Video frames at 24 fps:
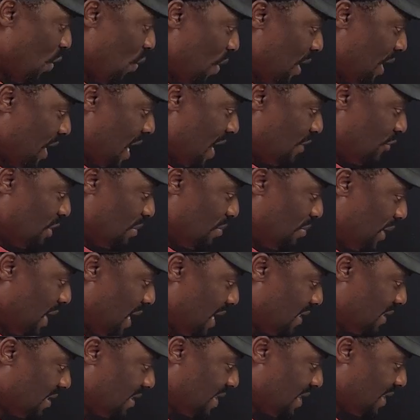we can
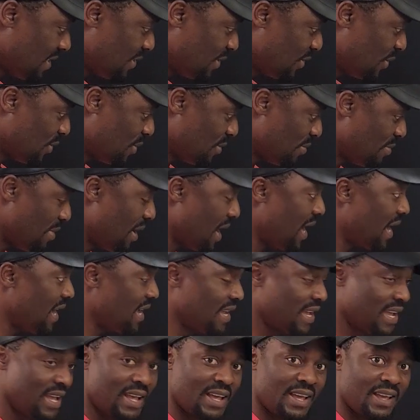replace this by,